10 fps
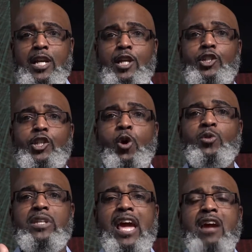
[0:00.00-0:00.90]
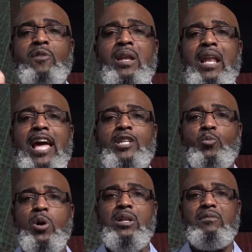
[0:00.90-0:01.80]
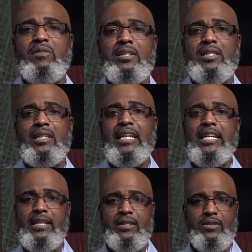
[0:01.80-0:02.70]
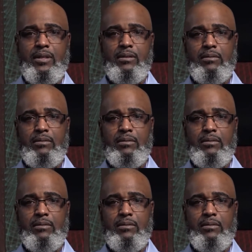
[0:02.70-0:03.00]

shows every last one of us leniency.